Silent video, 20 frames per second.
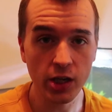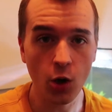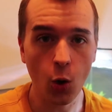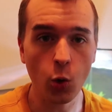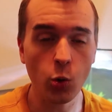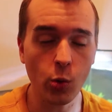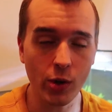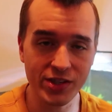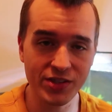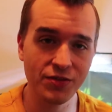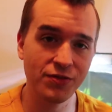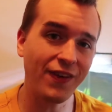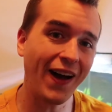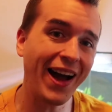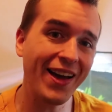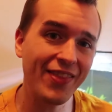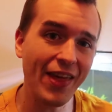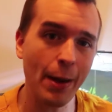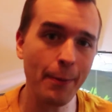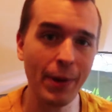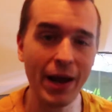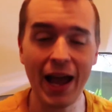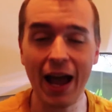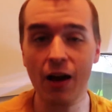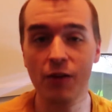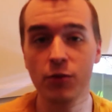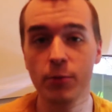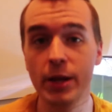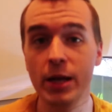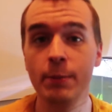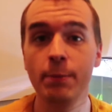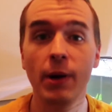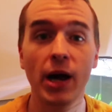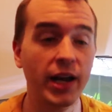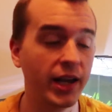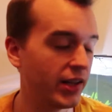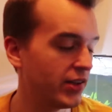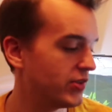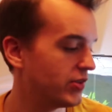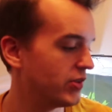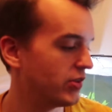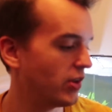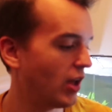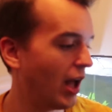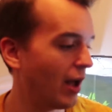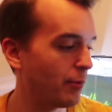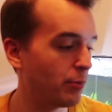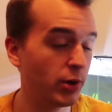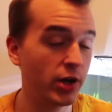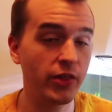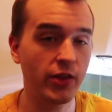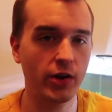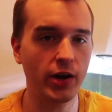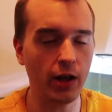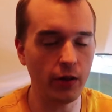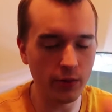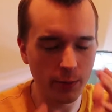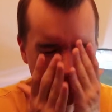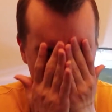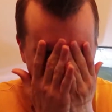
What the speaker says: or do I divide that by however many buckets I put in there? Now,